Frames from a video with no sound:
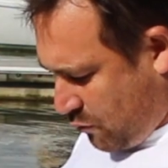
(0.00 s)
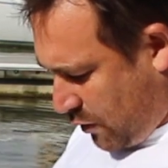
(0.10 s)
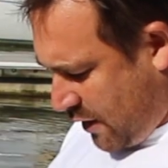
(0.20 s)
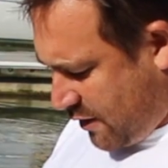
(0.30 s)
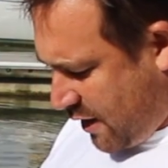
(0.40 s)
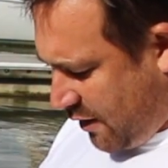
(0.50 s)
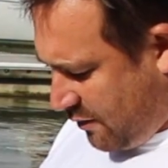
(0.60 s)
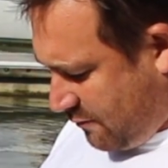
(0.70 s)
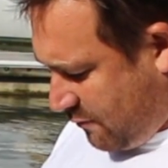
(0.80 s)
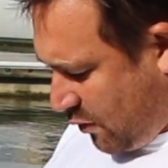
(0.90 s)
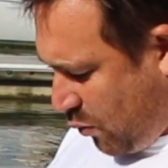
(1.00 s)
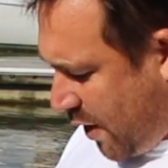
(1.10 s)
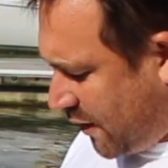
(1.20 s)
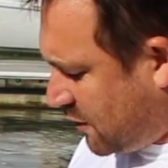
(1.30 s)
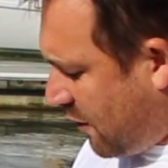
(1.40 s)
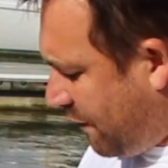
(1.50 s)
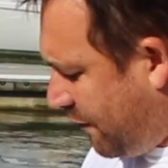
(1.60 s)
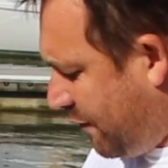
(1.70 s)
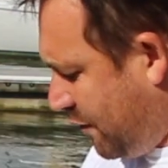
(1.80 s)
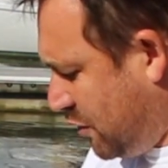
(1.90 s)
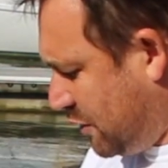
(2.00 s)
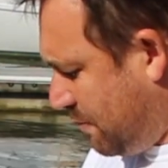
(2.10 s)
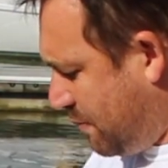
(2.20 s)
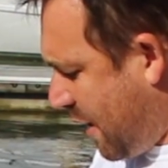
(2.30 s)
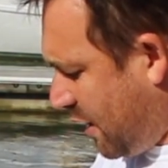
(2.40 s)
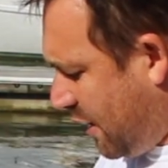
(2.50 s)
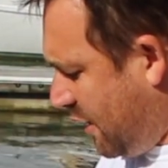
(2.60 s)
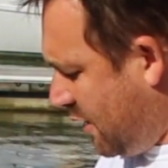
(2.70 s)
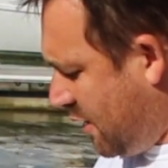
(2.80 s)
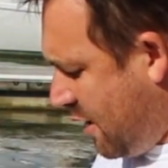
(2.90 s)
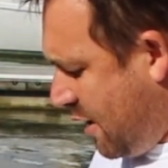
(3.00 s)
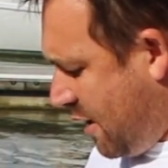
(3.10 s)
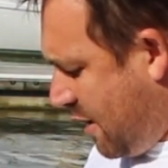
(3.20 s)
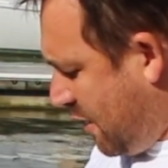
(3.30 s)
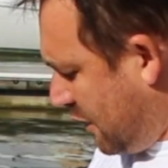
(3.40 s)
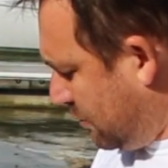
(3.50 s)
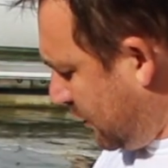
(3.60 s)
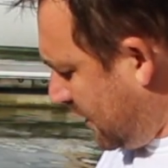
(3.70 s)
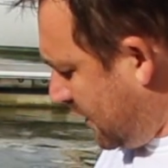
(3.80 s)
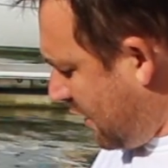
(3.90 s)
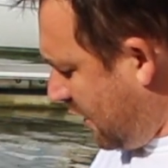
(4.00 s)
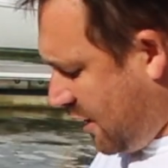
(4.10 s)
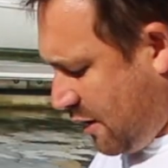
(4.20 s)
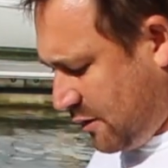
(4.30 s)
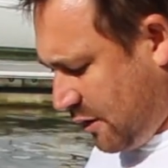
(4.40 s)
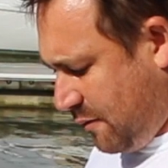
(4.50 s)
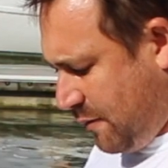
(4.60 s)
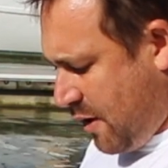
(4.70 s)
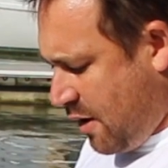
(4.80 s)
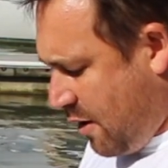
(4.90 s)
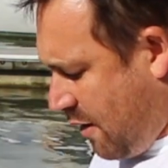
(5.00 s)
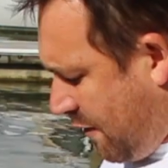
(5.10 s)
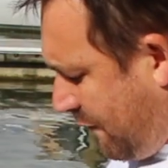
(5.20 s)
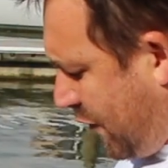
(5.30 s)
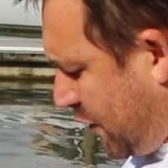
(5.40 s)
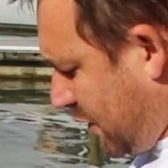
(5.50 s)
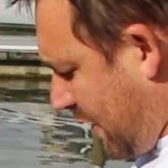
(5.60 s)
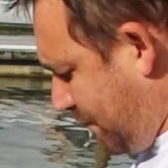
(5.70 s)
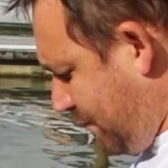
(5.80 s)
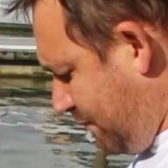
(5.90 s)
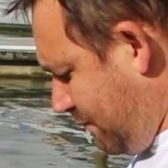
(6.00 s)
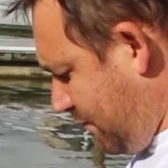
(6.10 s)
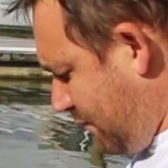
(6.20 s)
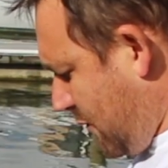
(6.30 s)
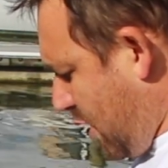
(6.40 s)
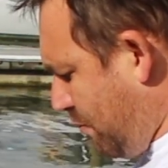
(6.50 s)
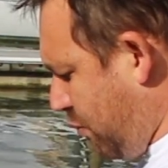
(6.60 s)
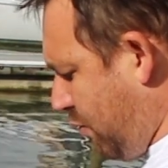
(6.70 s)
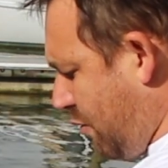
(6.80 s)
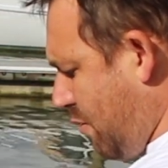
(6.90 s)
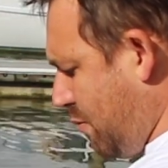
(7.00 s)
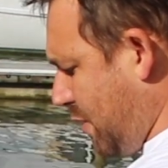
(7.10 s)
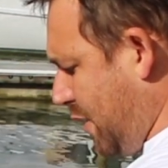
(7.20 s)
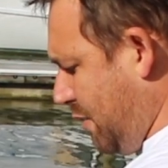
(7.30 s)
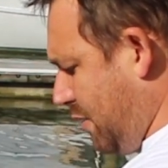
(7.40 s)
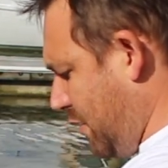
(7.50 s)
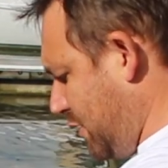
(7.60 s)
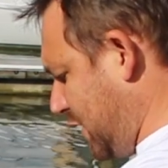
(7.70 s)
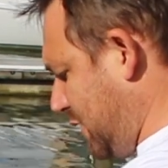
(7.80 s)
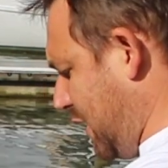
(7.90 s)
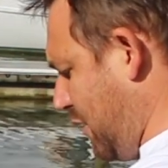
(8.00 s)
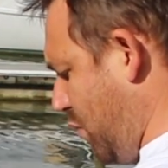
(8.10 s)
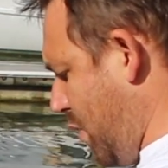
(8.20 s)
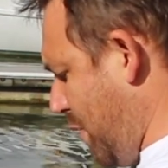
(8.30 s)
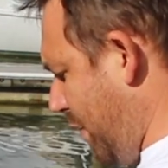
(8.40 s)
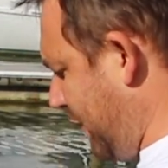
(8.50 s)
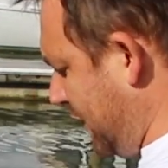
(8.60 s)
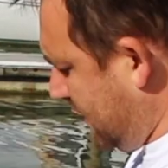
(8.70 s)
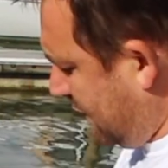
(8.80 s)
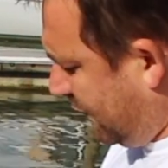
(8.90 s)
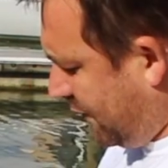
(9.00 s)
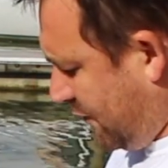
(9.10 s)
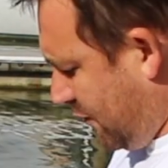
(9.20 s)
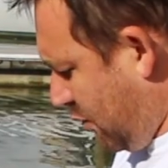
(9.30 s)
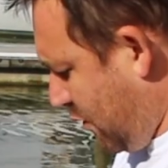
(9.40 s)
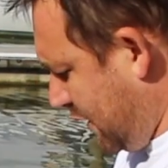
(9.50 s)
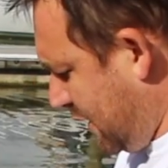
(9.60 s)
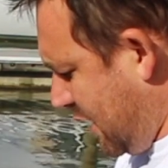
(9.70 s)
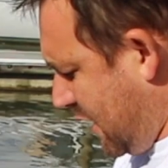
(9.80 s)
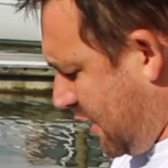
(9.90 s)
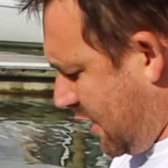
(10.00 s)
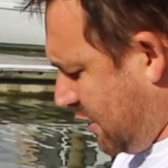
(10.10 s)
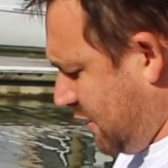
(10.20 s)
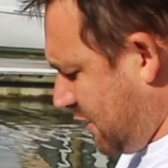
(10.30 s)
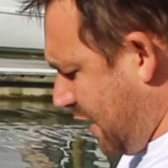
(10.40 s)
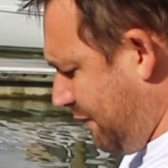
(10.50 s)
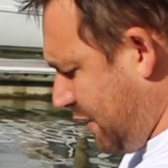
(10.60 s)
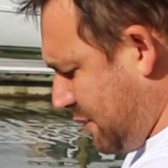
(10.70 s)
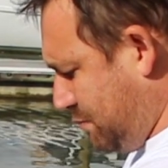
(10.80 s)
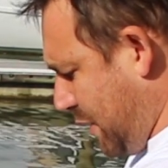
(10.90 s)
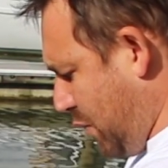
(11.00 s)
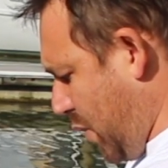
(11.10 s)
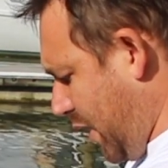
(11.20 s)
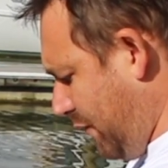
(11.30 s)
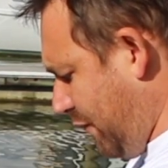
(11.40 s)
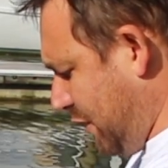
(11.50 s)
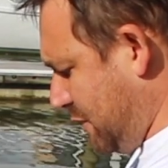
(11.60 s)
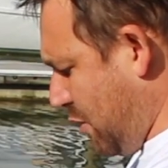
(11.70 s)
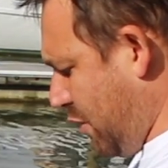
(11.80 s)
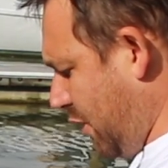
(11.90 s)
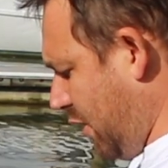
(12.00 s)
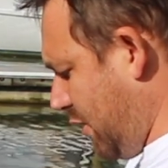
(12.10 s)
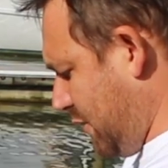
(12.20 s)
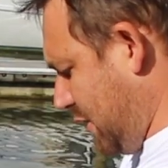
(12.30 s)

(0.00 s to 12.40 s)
We're going to take the wings off, use the belly and split it down here. So first up, I'm probably just going to whip off these loins here and save this bit of wing for the smoker.